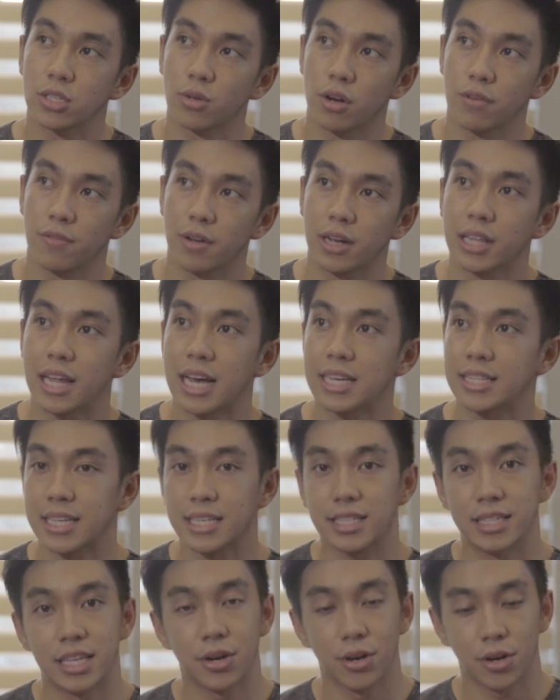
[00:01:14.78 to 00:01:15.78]
is sort of a
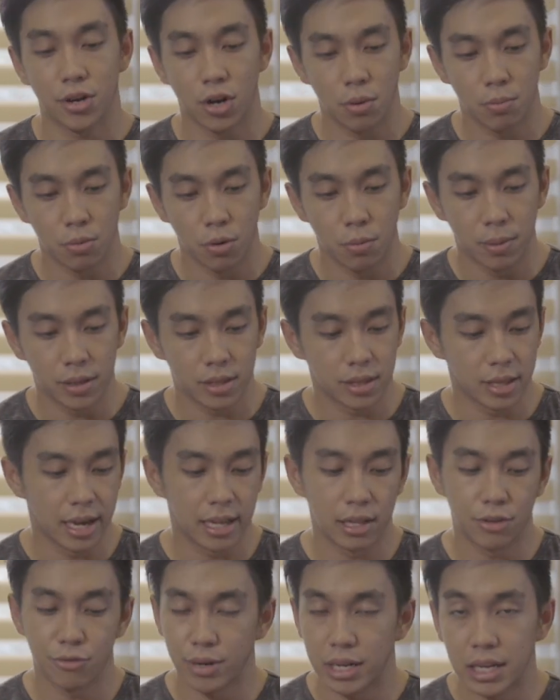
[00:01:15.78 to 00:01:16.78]
classic sneaker combo, but
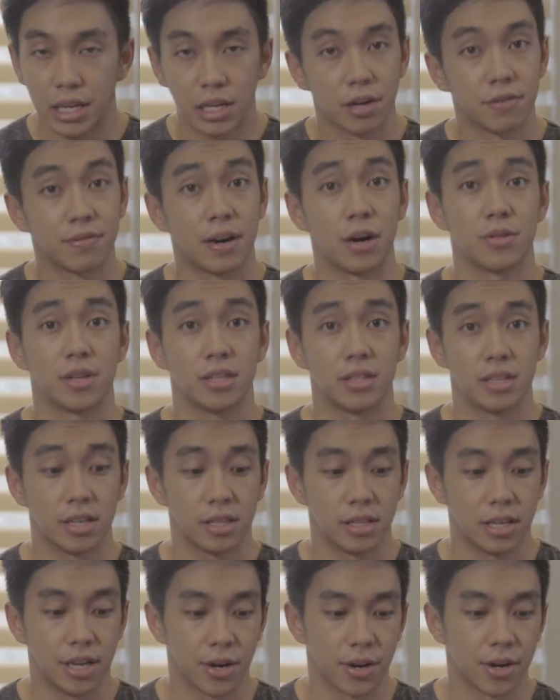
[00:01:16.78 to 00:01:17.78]
I really love how they
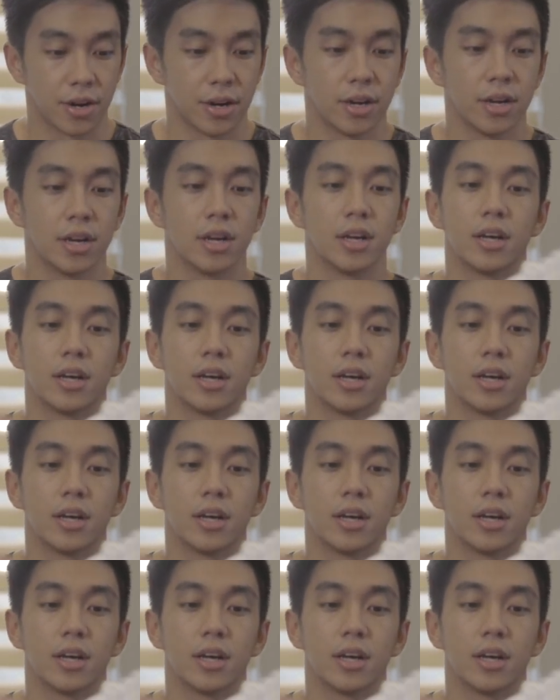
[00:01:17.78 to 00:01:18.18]
did it here.